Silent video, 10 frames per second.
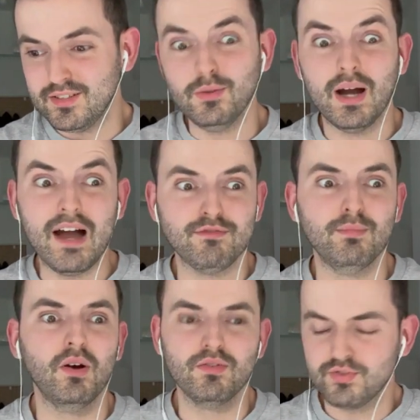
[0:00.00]
who have
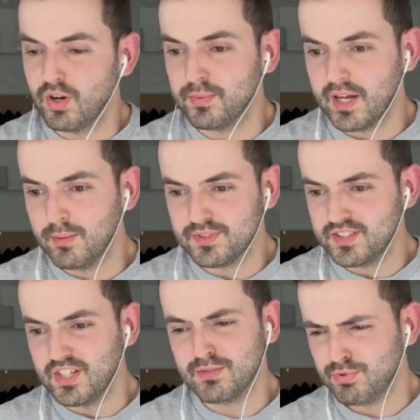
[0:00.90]
both dropped albums
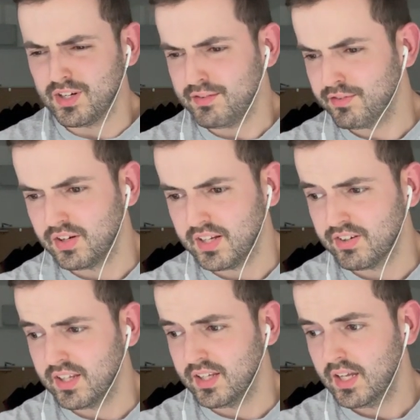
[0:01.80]
this year, is pretty funny,
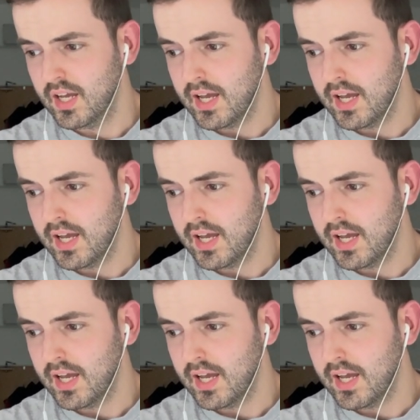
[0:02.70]
really.